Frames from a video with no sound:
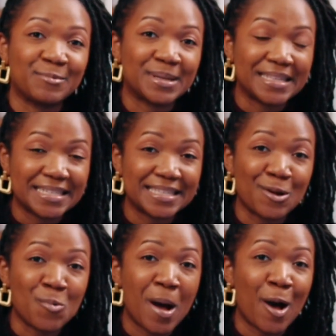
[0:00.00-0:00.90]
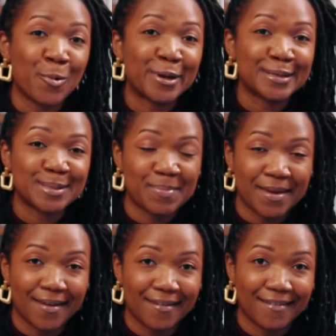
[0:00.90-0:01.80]
We're listening while we're
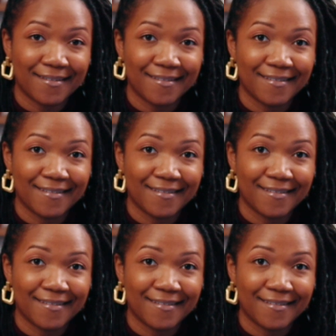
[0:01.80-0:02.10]
speaking.